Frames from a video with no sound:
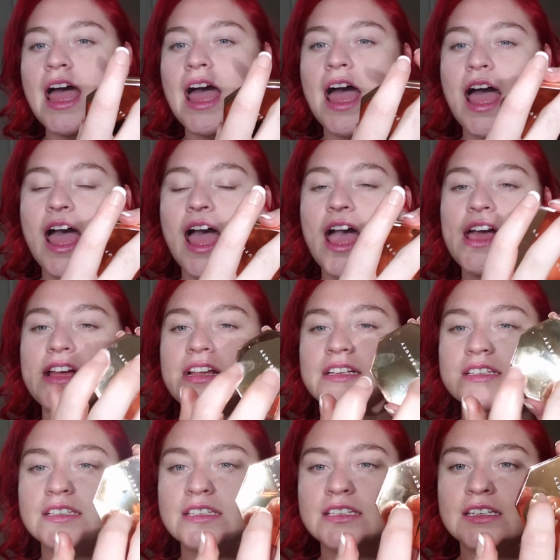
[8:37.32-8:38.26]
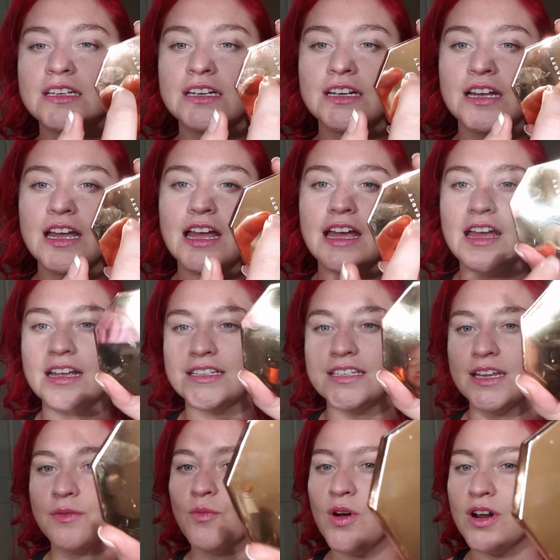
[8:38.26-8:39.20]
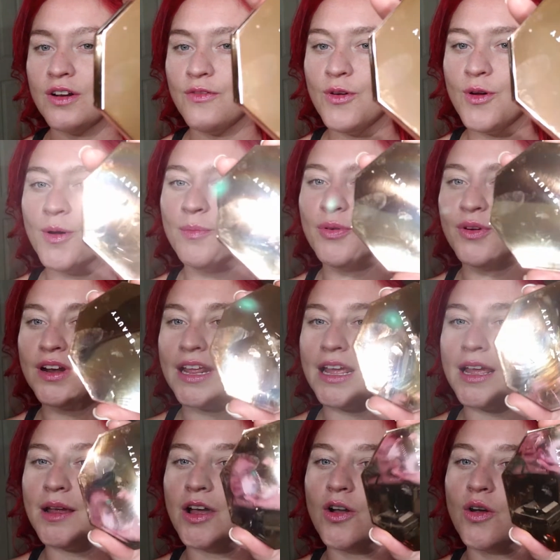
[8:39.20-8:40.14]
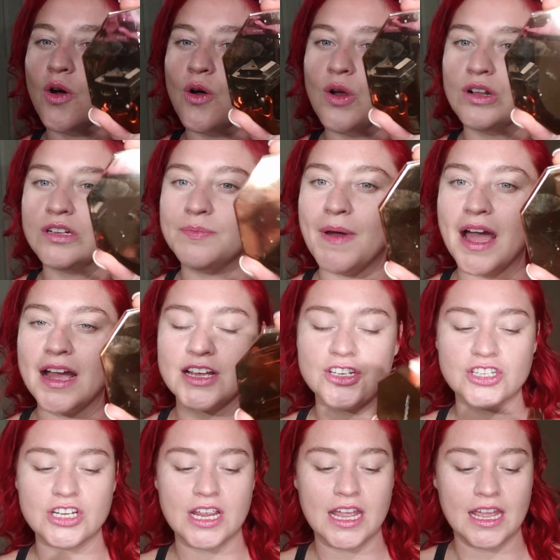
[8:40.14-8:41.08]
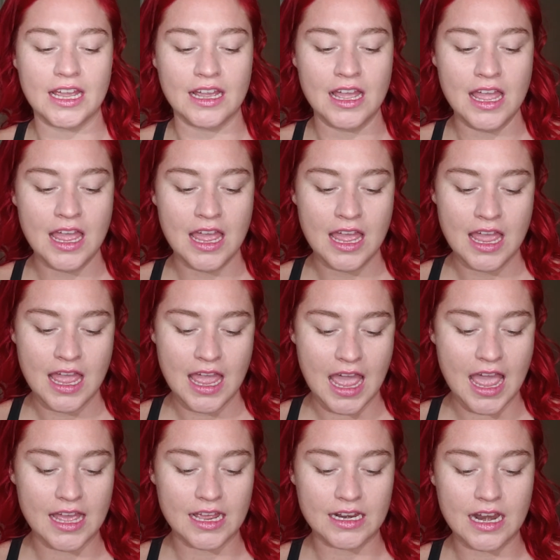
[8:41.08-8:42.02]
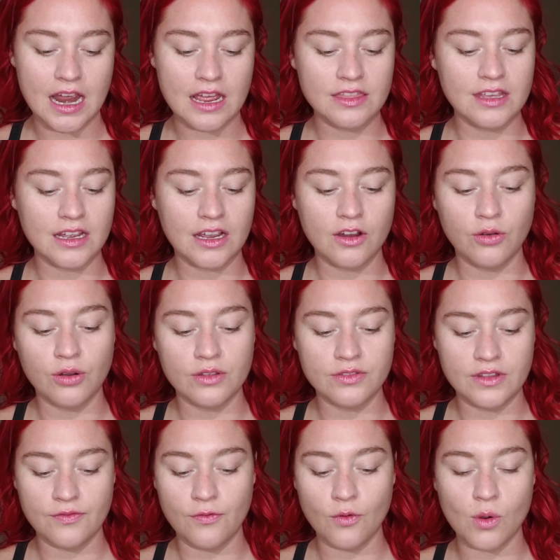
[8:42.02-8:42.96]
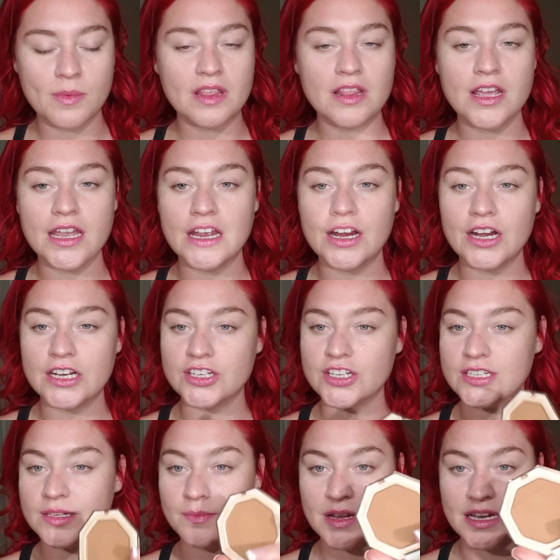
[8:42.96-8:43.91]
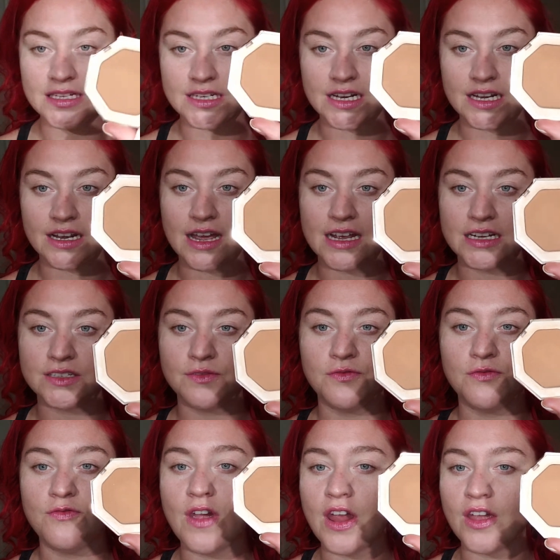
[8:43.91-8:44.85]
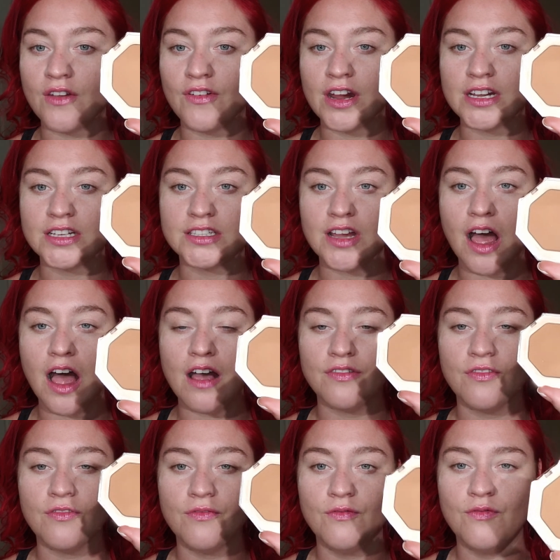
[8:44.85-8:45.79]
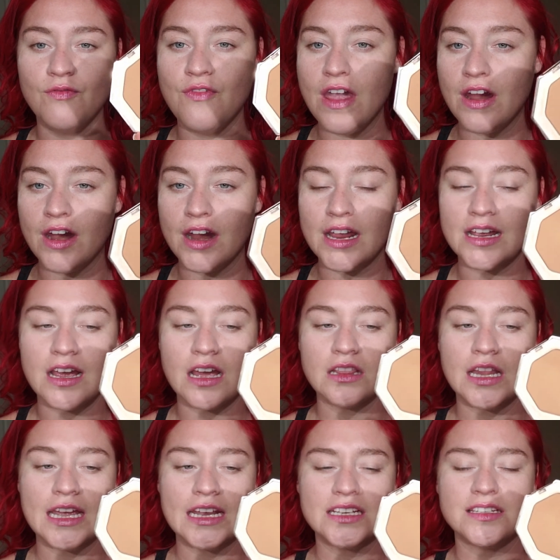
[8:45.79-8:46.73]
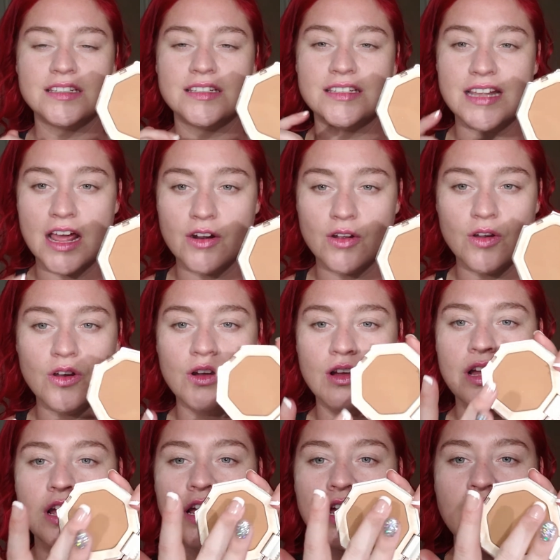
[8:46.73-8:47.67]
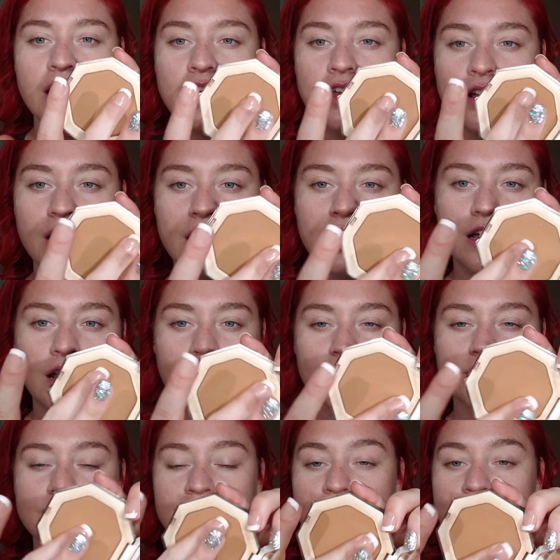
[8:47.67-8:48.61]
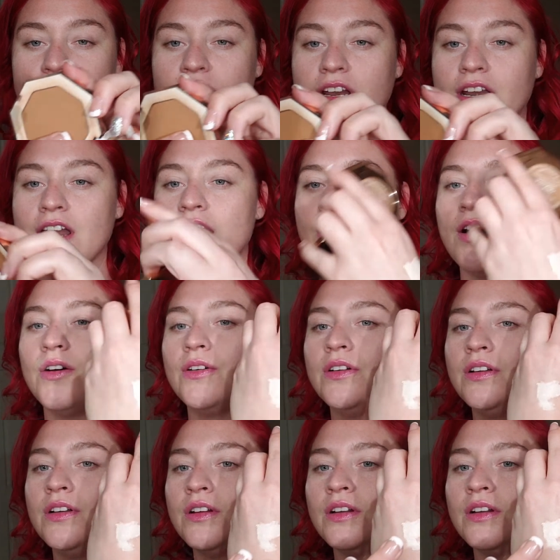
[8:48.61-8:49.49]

and it's in wonderful, pretty gold packaging. And the formula here is just amazing. It's very, very soft, very like subtle. I'll show you right now.